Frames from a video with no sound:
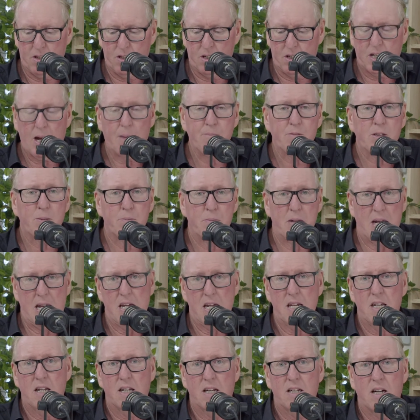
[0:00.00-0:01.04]
come to
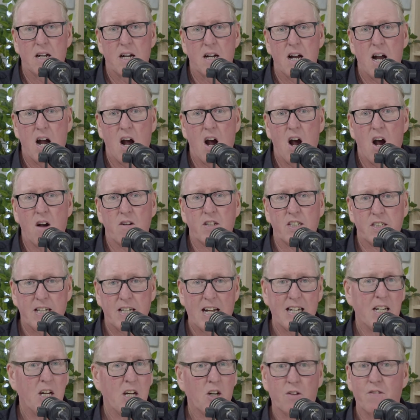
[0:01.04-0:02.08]
me, I'll just
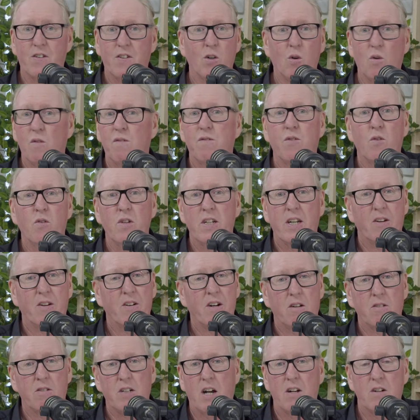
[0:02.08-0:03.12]
take care of it all for you, and
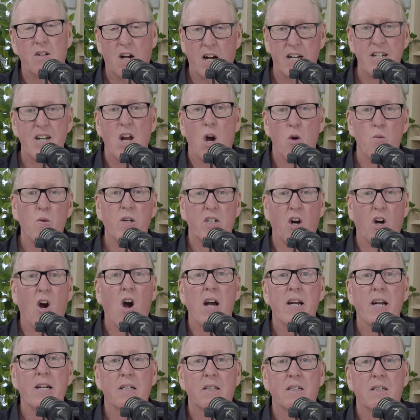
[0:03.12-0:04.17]
I'll go, I know a
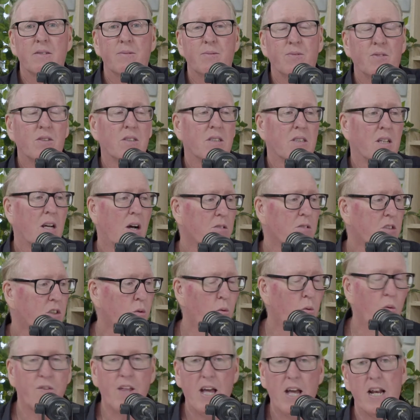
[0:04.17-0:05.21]
guy, I'll
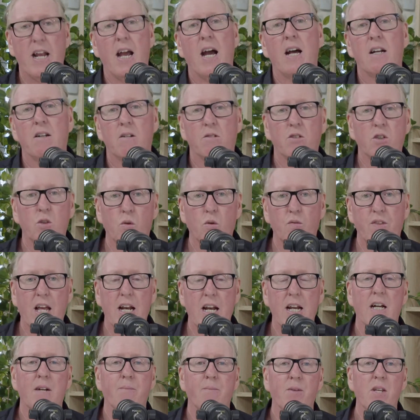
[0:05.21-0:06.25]
sort that
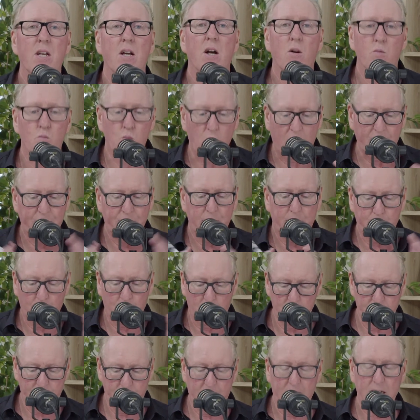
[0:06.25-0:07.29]
out, run the
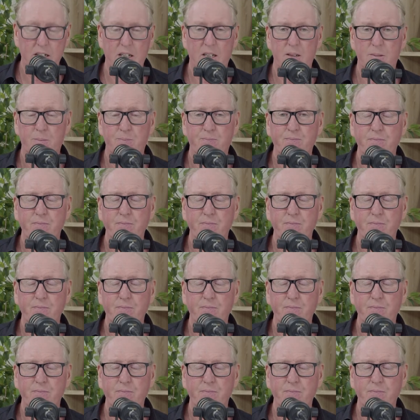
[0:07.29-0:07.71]
project,